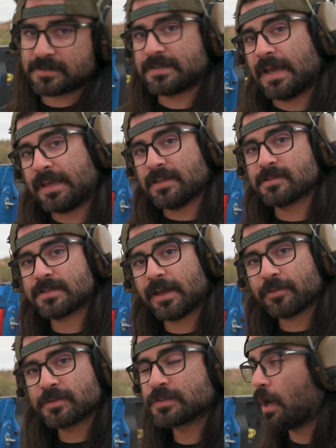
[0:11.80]
seconds out
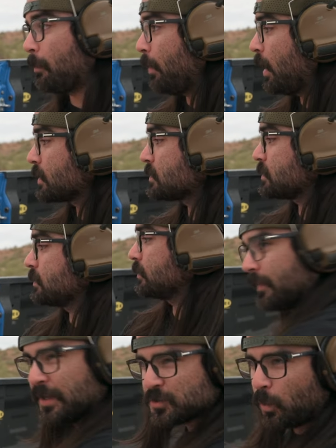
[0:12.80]
of the StopBox.
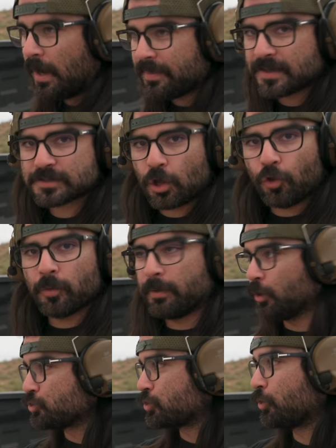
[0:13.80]
That's why that's called a
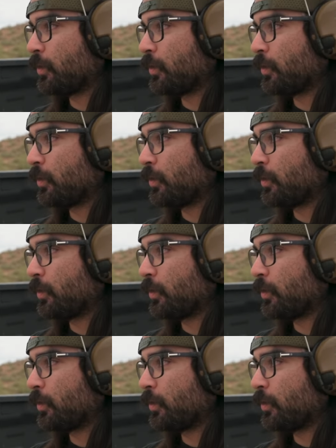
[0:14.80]
Bill drill,